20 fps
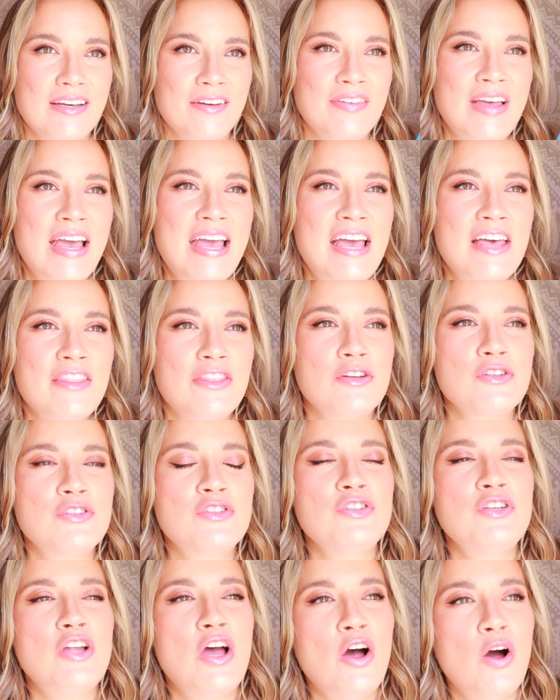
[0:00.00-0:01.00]
of, there's
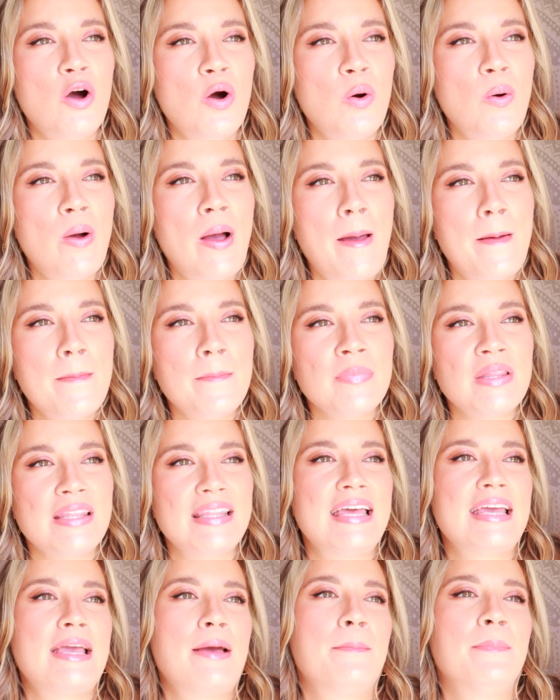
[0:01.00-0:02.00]
no
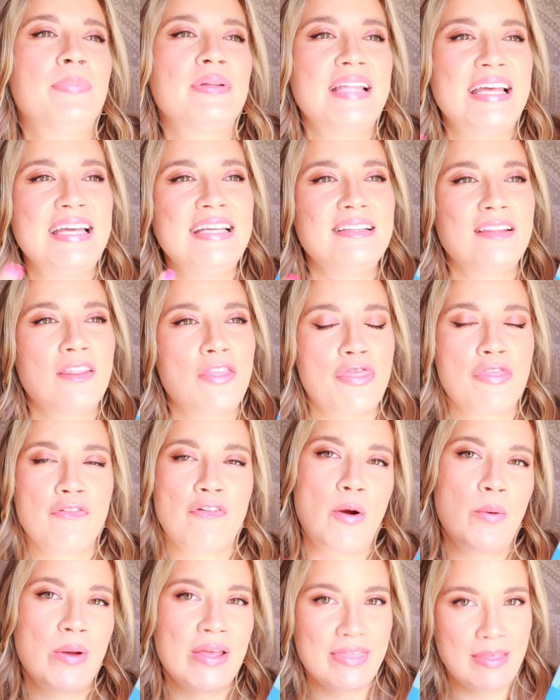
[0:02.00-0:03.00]
like blatant
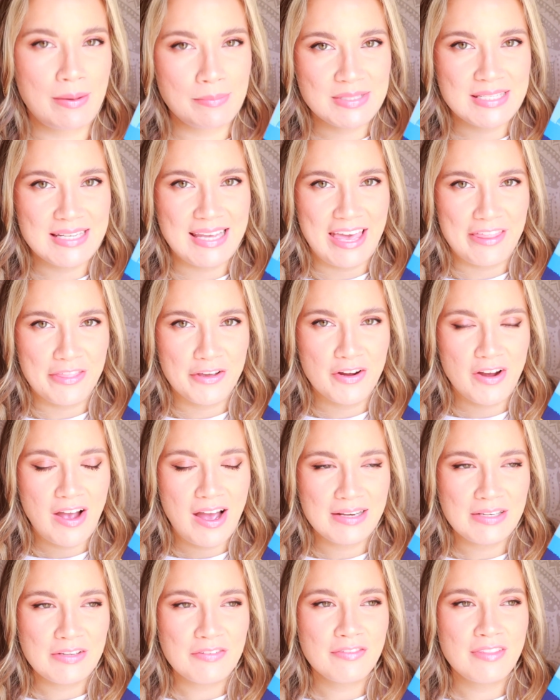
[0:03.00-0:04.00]
throwing them together
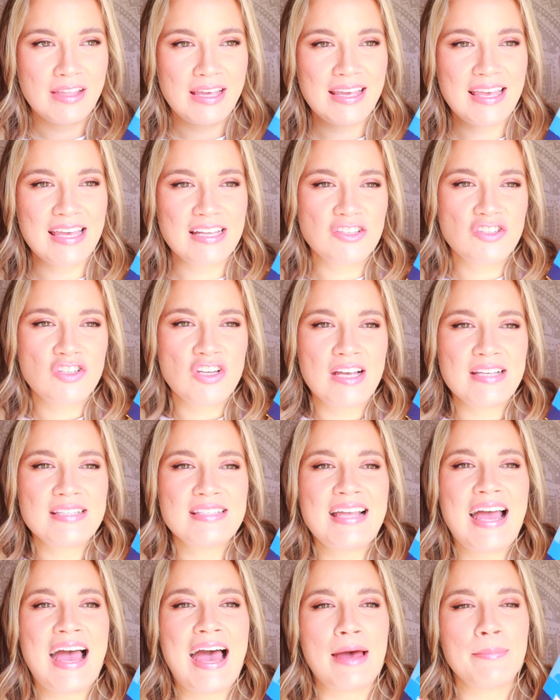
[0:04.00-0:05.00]
kind of thing. It
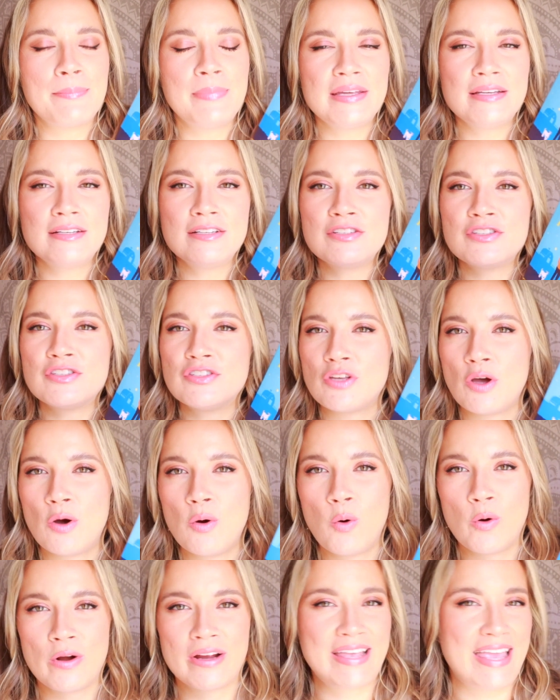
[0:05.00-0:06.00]
just happened
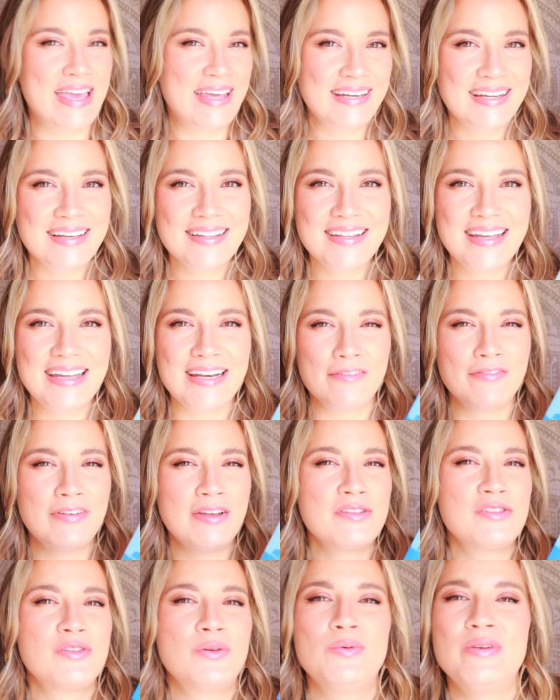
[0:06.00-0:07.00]
so organically and it
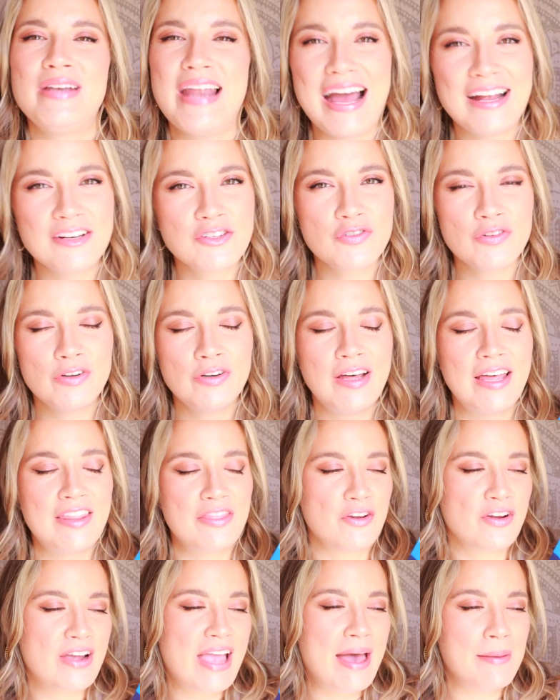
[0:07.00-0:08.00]
felt so natural, and
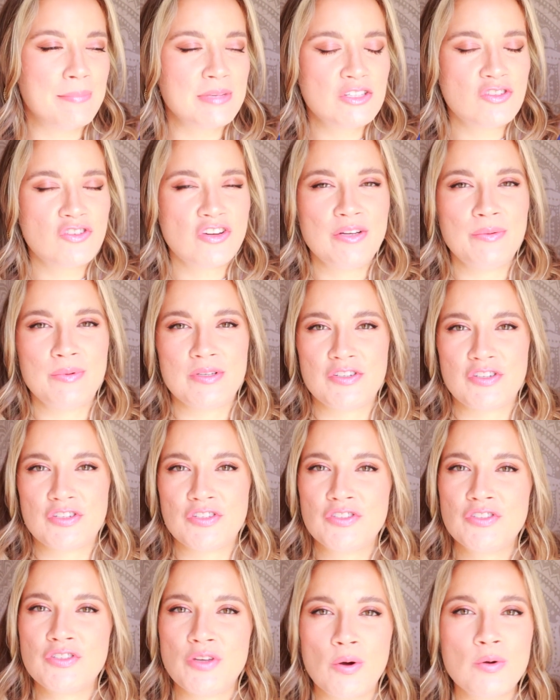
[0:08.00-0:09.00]
their chemistry was
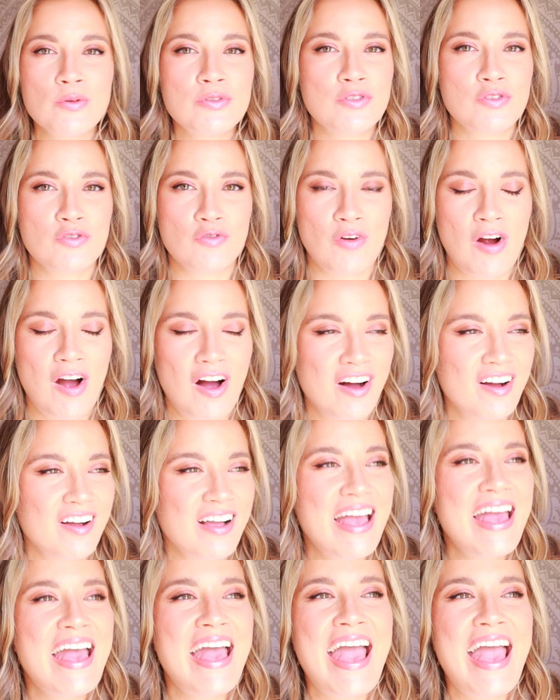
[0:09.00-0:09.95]
just so strong,